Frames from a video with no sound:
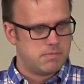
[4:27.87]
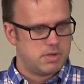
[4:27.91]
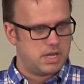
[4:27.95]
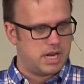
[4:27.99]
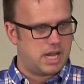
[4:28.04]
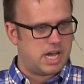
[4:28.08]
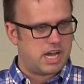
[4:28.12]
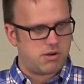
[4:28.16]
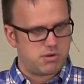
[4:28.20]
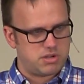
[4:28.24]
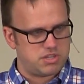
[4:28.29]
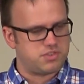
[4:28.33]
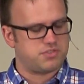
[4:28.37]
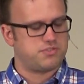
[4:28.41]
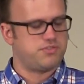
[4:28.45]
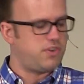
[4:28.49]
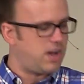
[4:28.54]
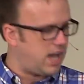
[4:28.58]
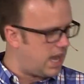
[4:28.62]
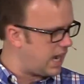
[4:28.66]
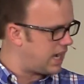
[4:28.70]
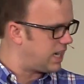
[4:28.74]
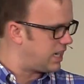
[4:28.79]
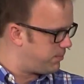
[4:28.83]
And I always
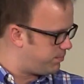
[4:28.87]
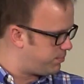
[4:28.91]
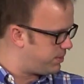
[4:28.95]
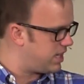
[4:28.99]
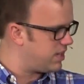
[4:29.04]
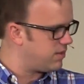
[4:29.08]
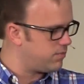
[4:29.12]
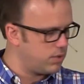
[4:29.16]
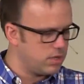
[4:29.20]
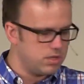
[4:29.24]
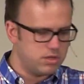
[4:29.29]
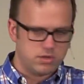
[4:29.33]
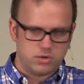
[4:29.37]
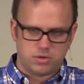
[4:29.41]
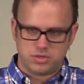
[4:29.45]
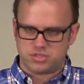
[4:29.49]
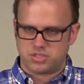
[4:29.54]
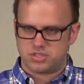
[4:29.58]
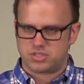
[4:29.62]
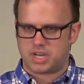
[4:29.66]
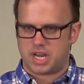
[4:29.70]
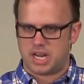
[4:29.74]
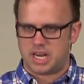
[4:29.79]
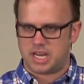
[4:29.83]
find a bit of what Lewis
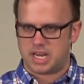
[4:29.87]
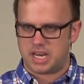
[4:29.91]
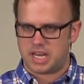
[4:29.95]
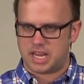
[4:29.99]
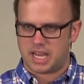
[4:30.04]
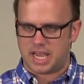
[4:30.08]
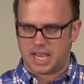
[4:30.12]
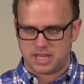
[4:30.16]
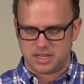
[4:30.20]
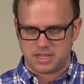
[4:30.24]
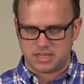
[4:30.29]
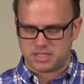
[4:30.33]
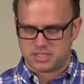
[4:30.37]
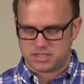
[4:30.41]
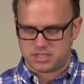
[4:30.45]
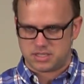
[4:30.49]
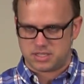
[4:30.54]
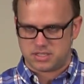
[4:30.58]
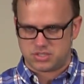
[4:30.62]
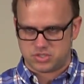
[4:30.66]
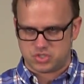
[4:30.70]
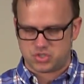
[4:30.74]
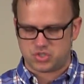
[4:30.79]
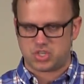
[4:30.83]
is kind of getting at,
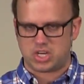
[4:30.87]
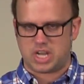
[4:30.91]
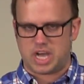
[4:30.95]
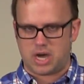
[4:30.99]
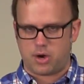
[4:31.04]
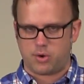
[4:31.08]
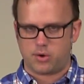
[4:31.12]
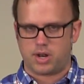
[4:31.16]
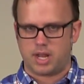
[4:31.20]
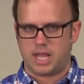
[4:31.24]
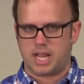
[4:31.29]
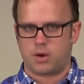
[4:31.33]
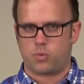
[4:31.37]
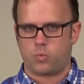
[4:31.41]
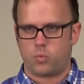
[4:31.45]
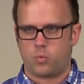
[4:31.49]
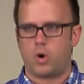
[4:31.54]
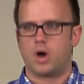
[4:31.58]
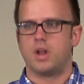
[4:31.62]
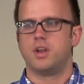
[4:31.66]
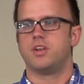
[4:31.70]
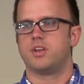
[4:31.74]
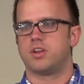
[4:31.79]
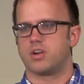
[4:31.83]
this childlike
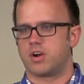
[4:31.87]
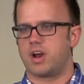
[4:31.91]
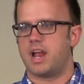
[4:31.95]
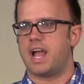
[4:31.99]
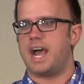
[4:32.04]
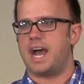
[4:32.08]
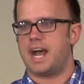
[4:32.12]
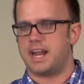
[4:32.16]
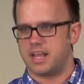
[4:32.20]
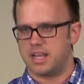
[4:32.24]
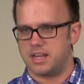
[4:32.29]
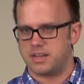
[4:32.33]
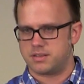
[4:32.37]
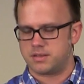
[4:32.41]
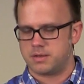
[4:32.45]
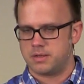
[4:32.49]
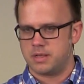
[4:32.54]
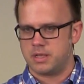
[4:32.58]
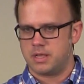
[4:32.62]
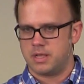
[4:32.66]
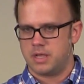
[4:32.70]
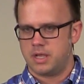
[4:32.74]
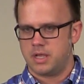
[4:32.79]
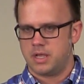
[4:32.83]
wonder at it
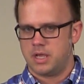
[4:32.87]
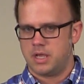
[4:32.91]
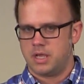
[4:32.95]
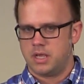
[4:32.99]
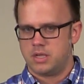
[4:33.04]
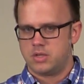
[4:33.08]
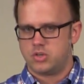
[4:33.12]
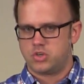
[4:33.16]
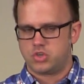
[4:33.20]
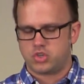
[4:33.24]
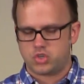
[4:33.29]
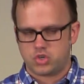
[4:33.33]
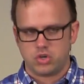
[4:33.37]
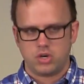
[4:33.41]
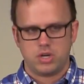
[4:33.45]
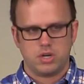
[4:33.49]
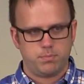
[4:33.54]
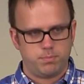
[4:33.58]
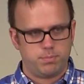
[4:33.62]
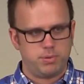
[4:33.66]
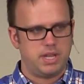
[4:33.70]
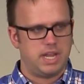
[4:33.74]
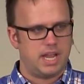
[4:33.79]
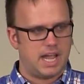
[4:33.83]

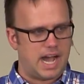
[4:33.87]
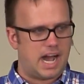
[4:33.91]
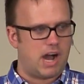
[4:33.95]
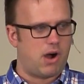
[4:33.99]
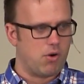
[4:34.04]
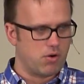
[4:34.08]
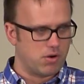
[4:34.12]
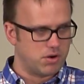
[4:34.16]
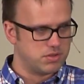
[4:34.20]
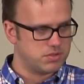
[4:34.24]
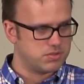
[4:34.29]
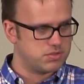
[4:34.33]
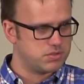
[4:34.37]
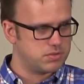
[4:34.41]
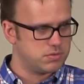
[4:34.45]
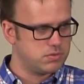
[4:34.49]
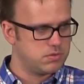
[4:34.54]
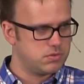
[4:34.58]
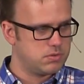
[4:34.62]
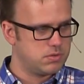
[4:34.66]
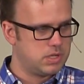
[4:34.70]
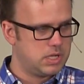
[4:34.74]
should be ours.